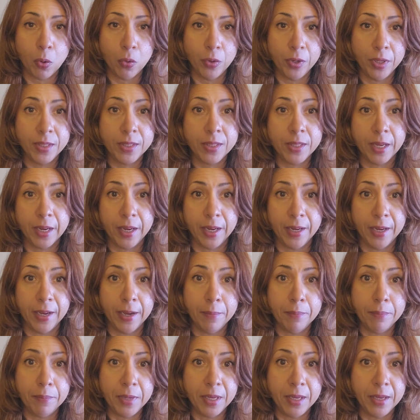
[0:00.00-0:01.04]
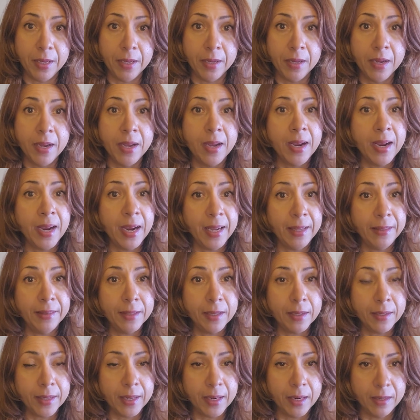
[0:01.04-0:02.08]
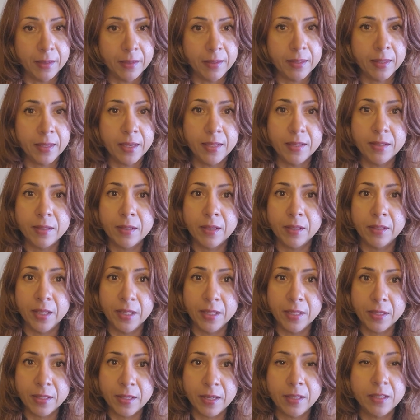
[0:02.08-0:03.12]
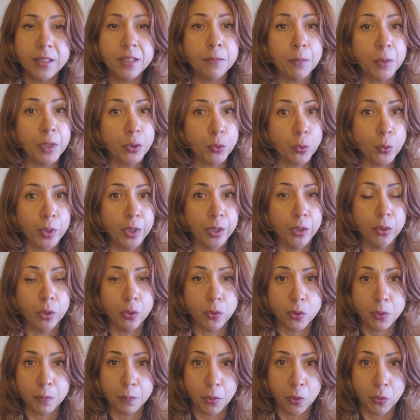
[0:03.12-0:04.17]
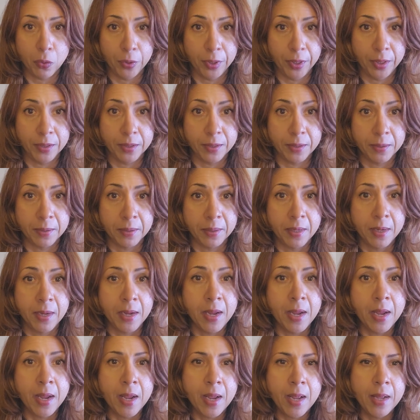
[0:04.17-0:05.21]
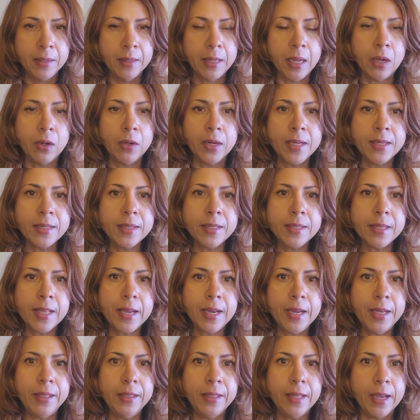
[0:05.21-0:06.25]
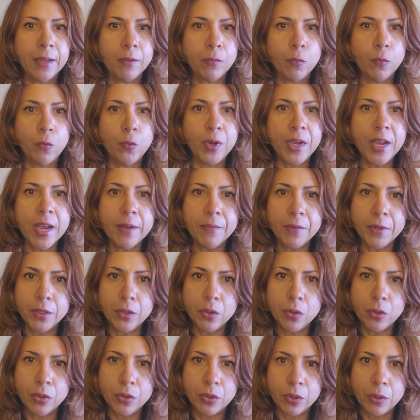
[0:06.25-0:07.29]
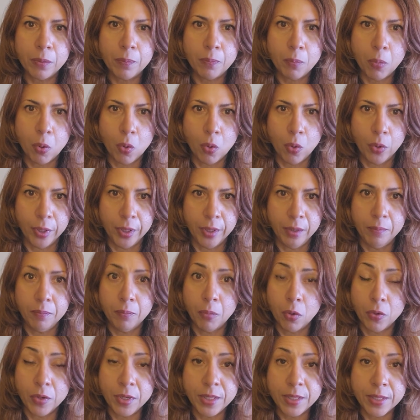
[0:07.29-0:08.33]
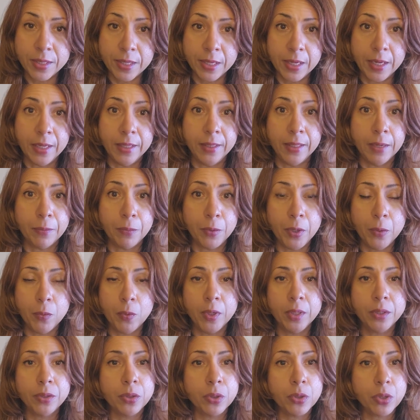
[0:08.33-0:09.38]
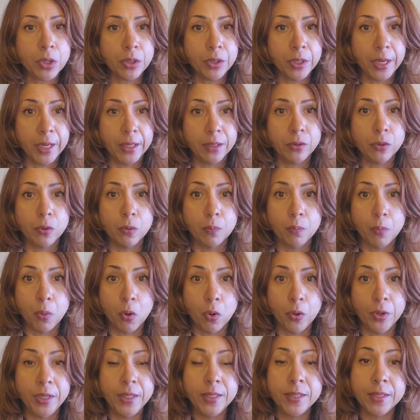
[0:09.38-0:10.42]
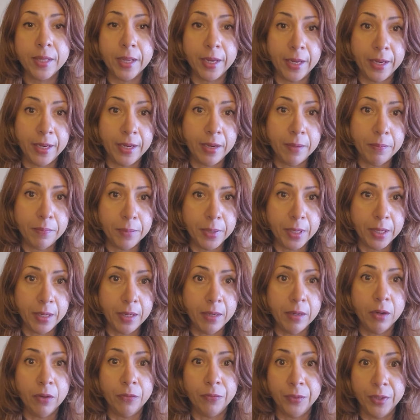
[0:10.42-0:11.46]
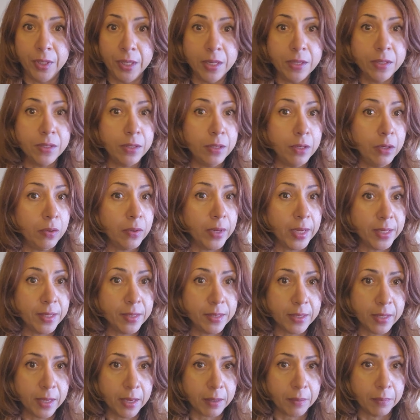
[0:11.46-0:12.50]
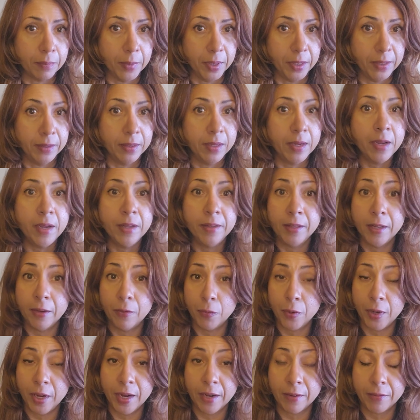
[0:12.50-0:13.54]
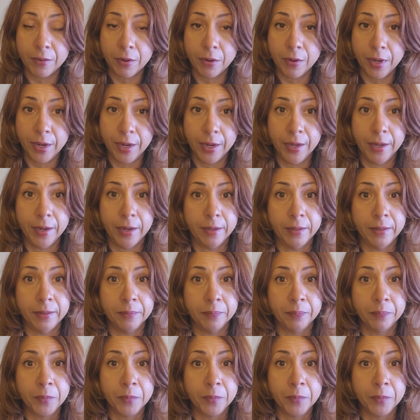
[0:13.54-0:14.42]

points A and B, and the length is the distance between those points. Now, let's say that we have another point, point C, that we want to connect to points A and B of this new line segment that we have created.